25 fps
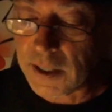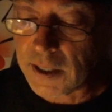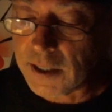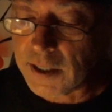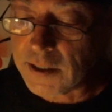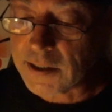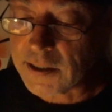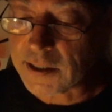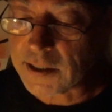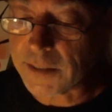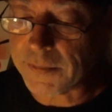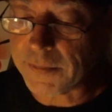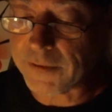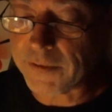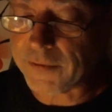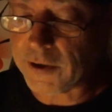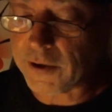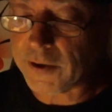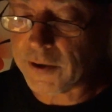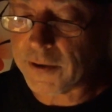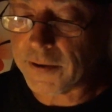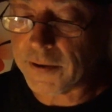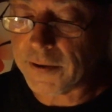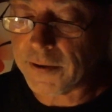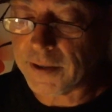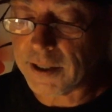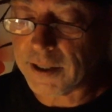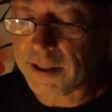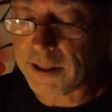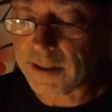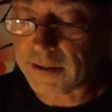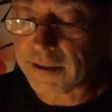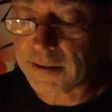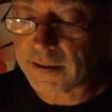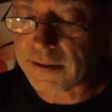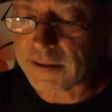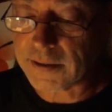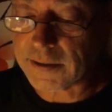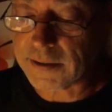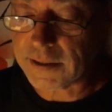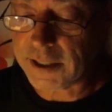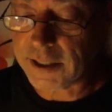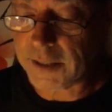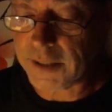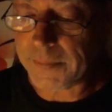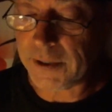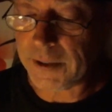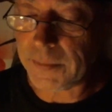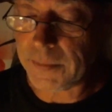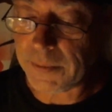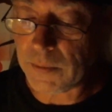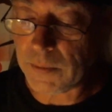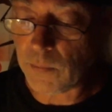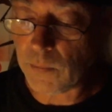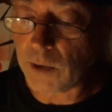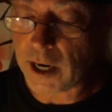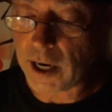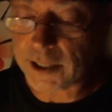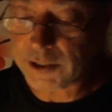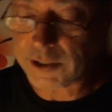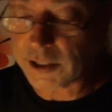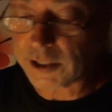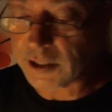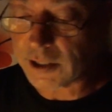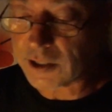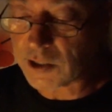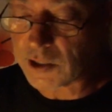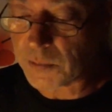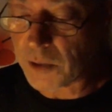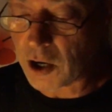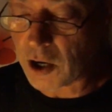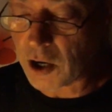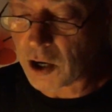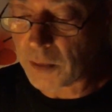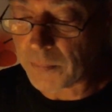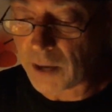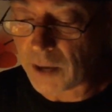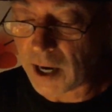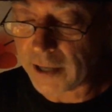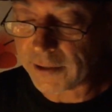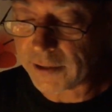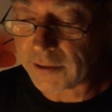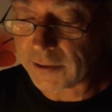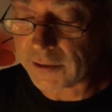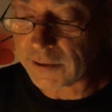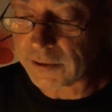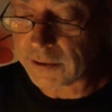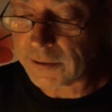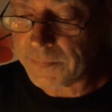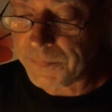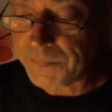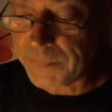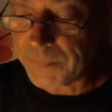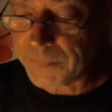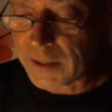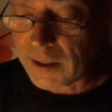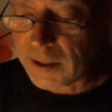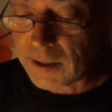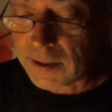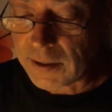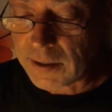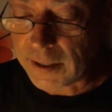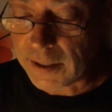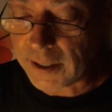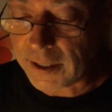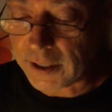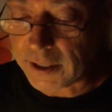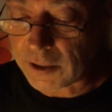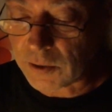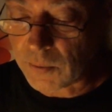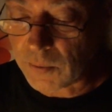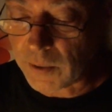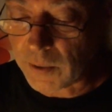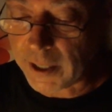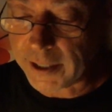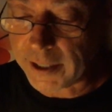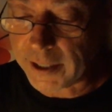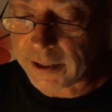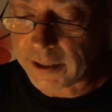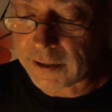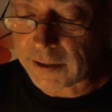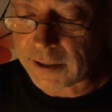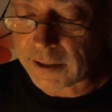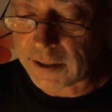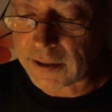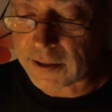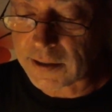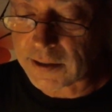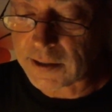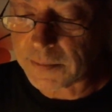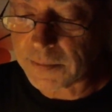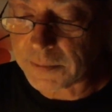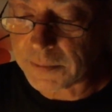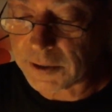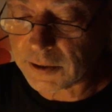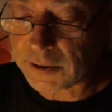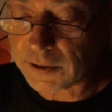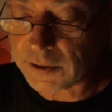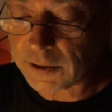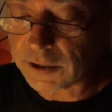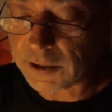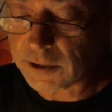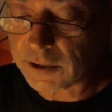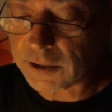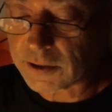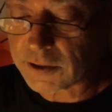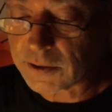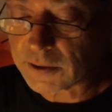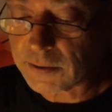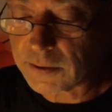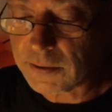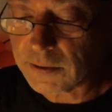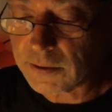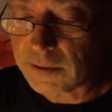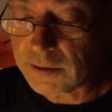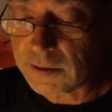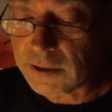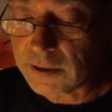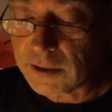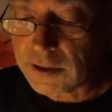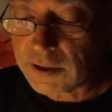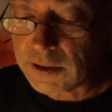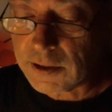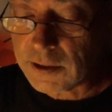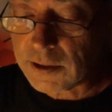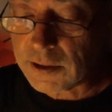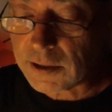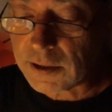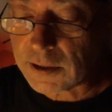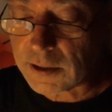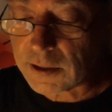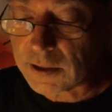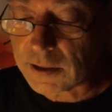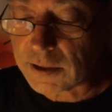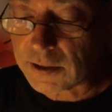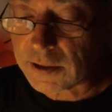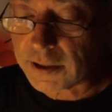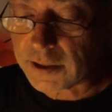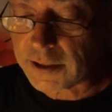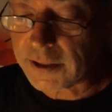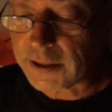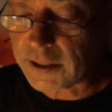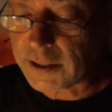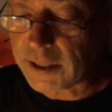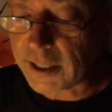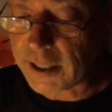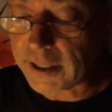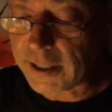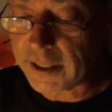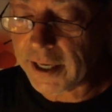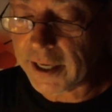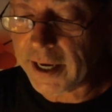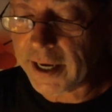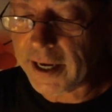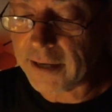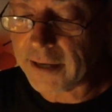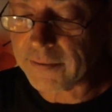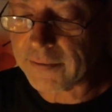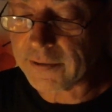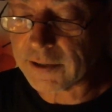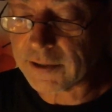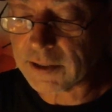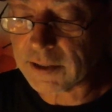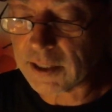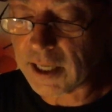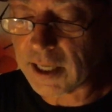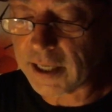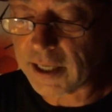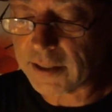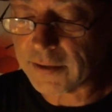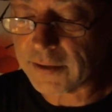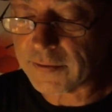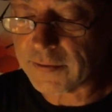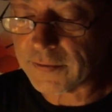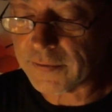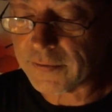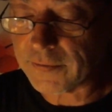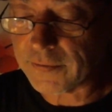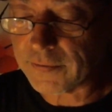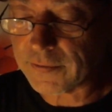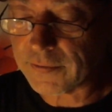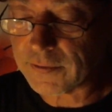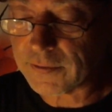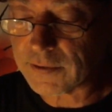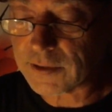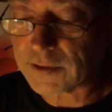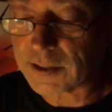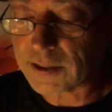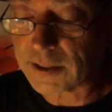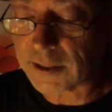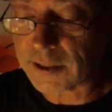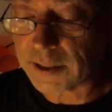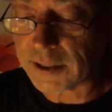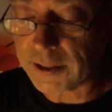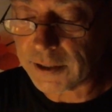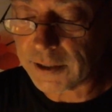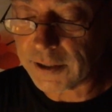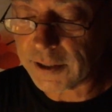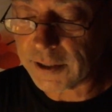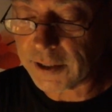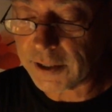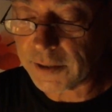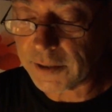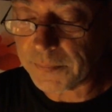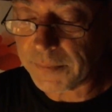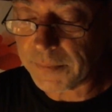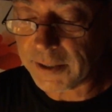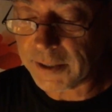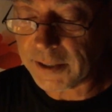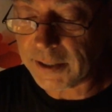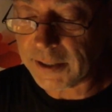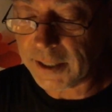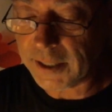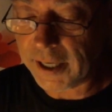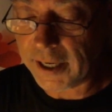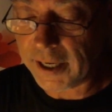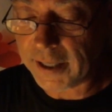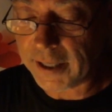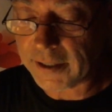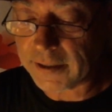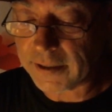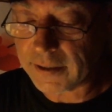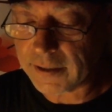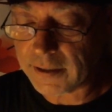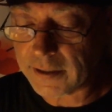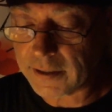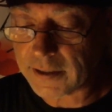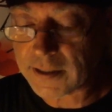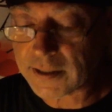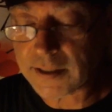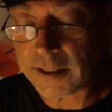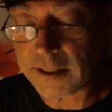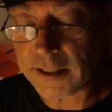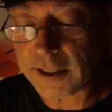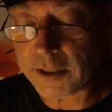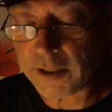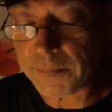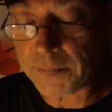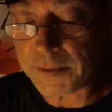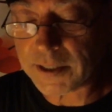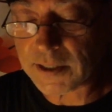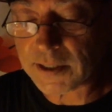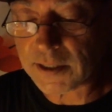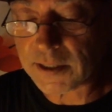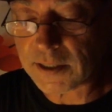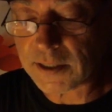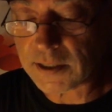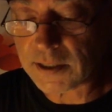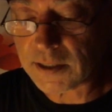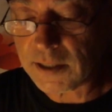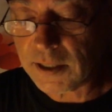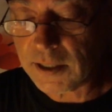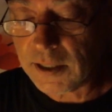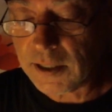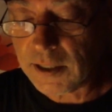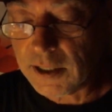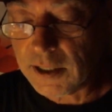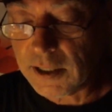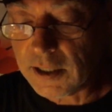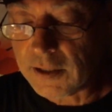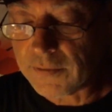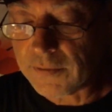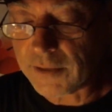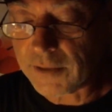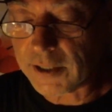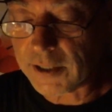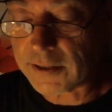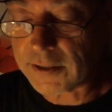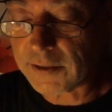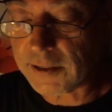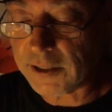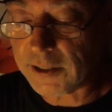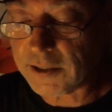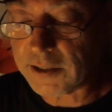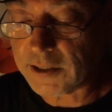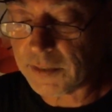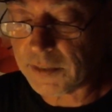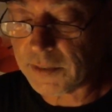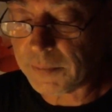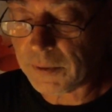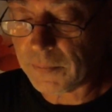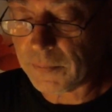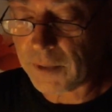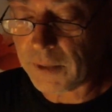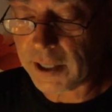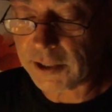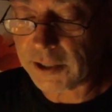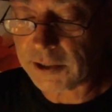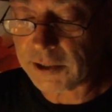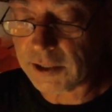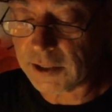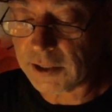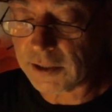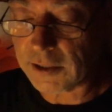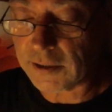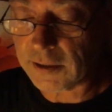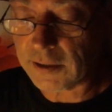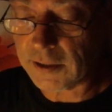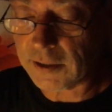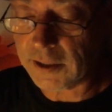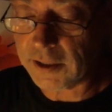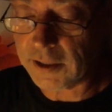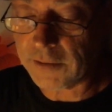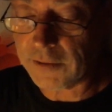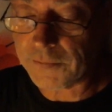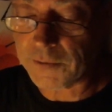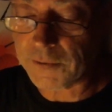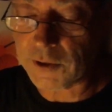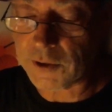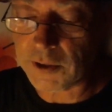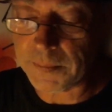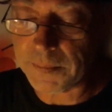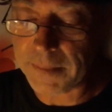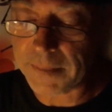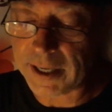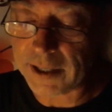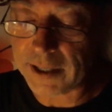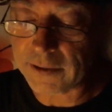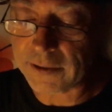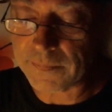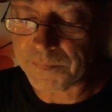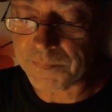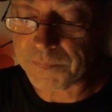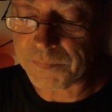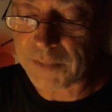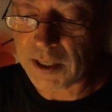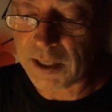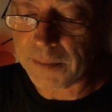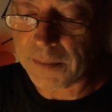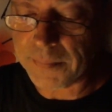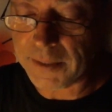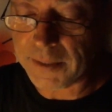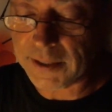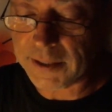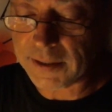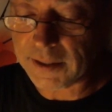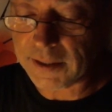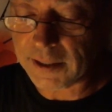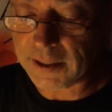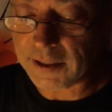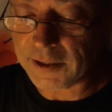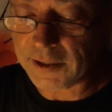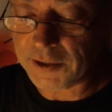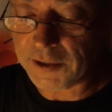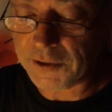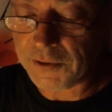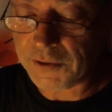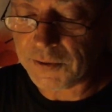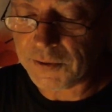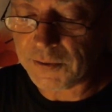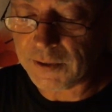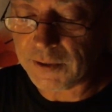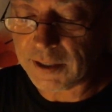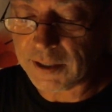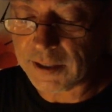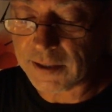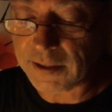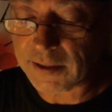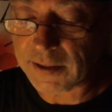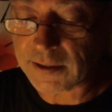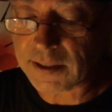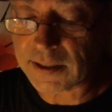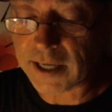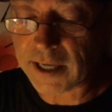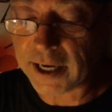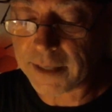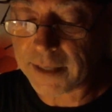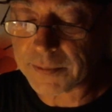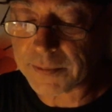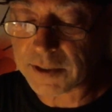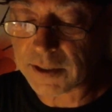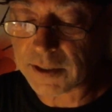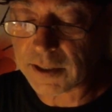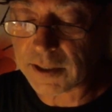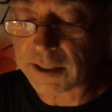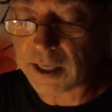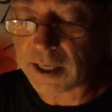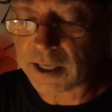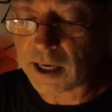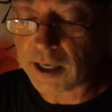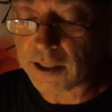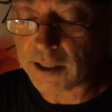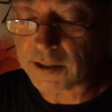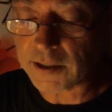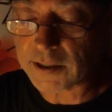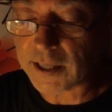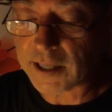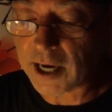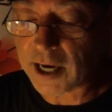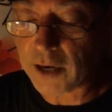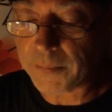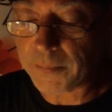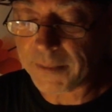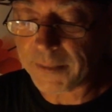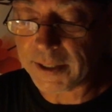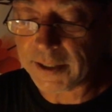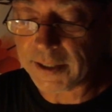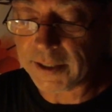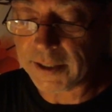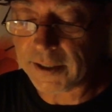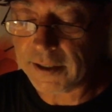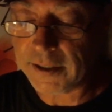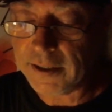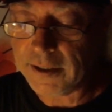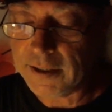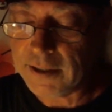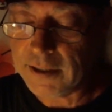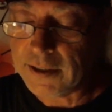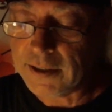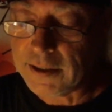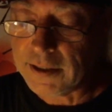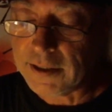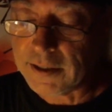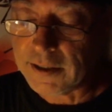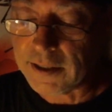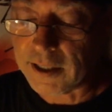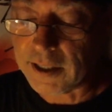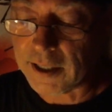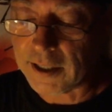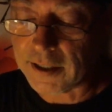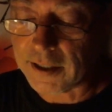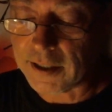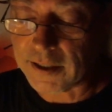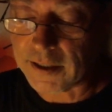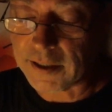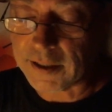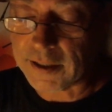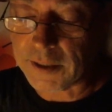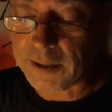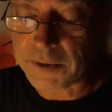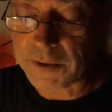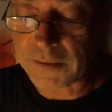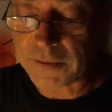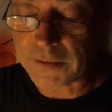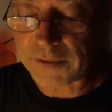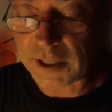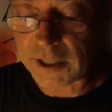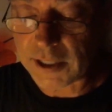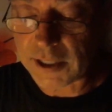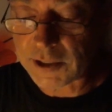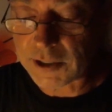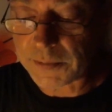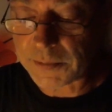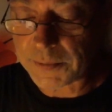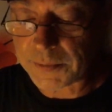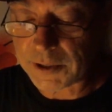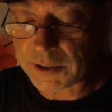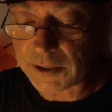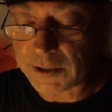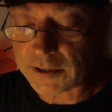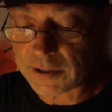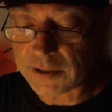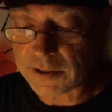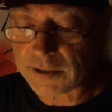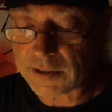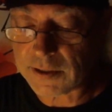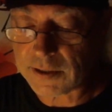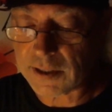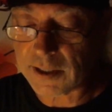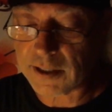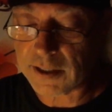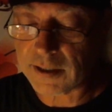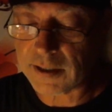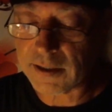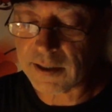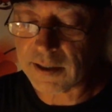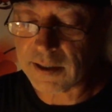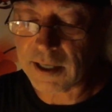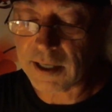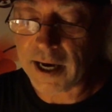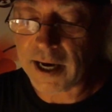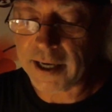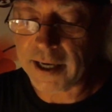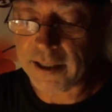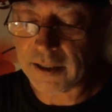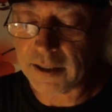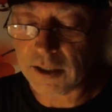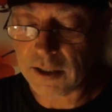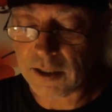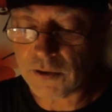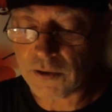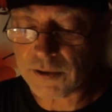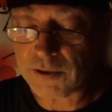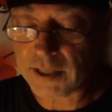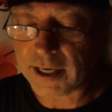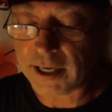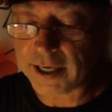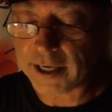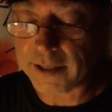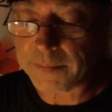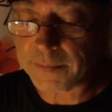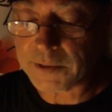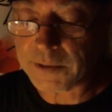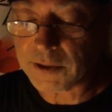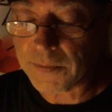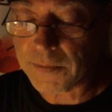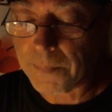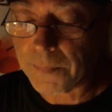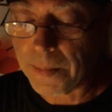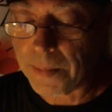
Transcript: some of our team had been watching a small brothel that had acquired some little girls. It did not have a lot of security, but it had a steady business. Volunteers had been watching it for about a month and knew the times of the guards, how many, the number of customers, the high and low times.